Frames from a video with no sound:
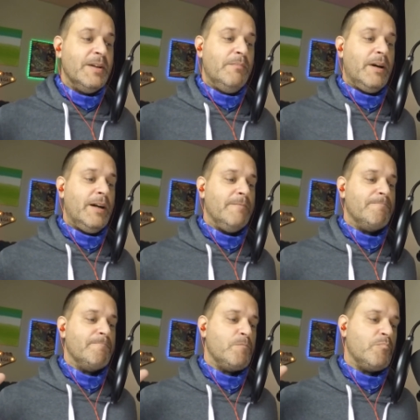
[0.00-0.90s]
But
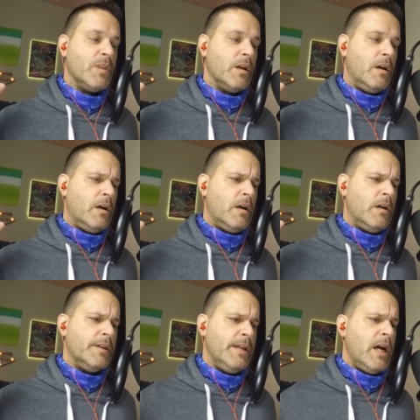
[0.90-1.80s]

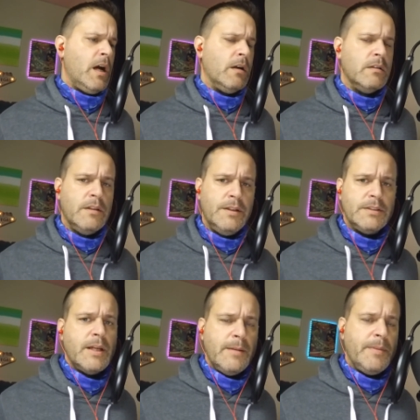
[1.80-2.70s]
yeah,
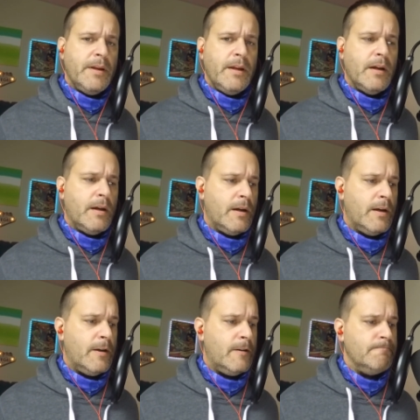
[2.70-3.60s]
there's going to be,
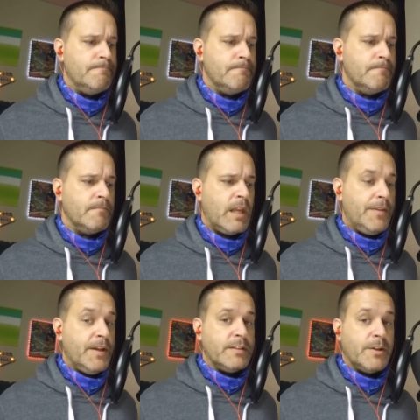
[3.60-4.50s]

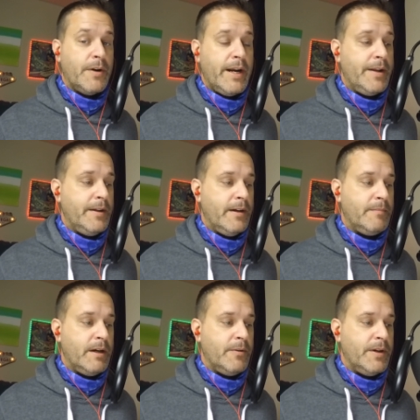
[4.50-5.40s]
I think it's a great idea,
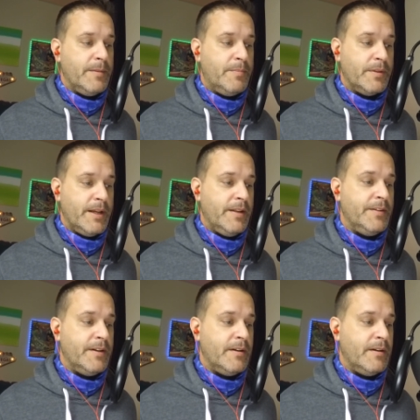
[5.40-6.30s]
by the way, you put that in
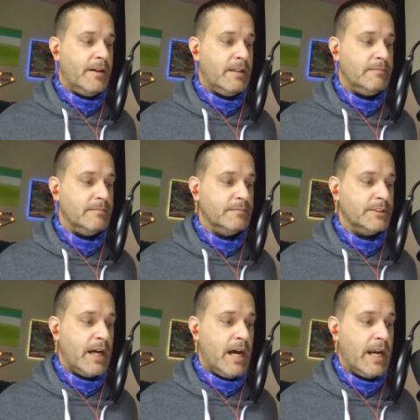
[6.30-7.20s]
there,
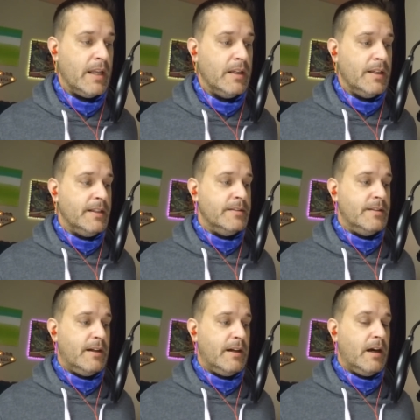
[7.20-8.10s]
Scott, is
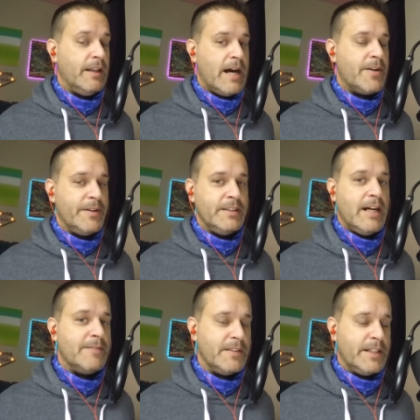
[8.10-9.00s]
a lottery
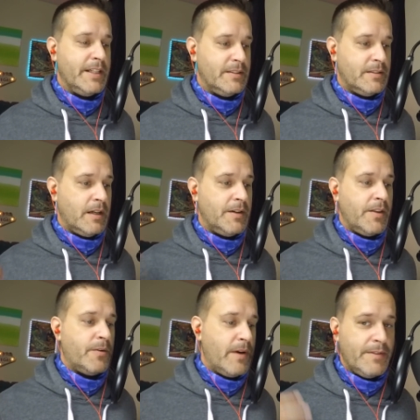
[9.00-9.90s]
definitely is
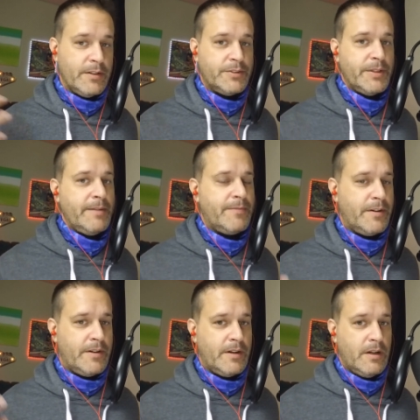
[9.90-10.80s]
another revenue stream
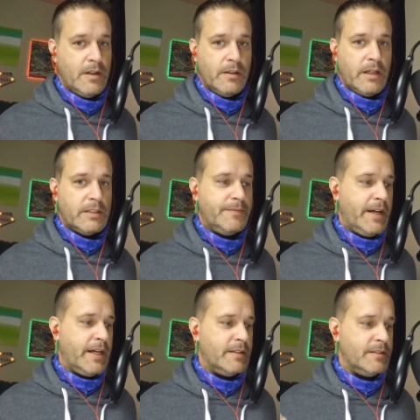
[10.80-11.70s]
for Las
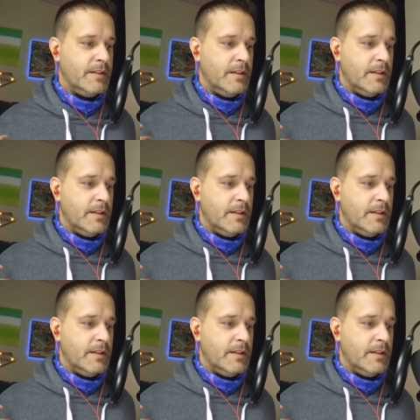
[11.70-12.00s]
Vegas.